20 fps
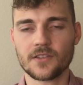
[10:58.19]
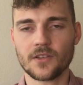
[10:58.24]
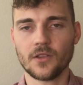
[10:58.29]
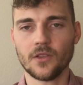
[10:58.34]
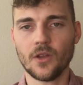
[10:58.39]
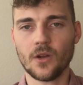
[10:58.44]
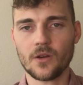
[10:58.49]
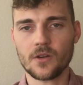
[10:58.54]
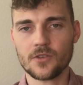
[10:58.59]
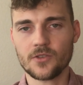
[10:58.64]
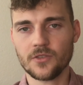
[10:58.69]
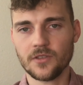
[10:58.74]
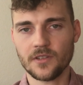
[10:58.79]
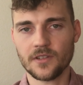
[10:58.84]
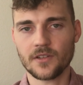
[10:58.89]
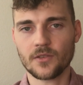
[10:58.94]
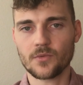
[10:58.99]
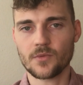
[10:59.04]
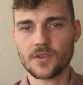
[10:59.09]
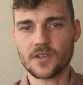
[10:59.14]

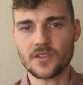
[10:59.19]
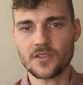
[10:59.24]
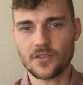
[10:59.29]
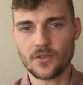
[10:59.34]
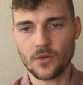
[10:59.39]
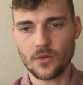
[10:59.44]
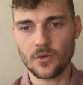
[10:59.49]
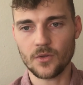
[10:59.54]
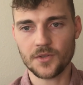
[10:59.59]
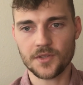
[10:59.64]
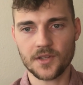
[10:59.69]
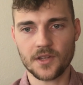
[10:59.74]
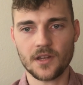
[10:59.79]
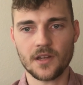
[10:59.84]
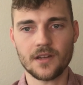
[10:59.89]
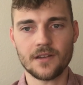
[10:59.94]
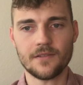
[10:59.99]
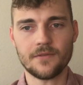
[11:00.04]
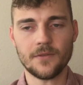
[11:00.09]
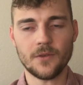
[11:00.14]
largely a result
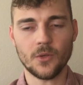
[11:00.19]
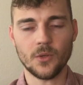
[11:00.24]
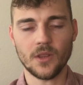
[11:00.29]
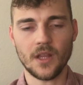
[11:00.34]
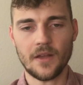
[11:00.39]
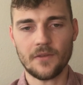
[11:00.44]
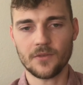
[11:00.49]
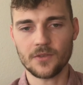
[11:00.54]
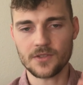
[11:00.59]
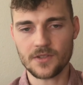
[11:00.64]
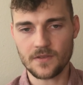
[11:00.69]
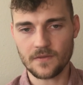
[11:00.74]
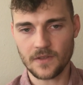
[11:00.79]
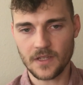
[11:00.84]
of your levels of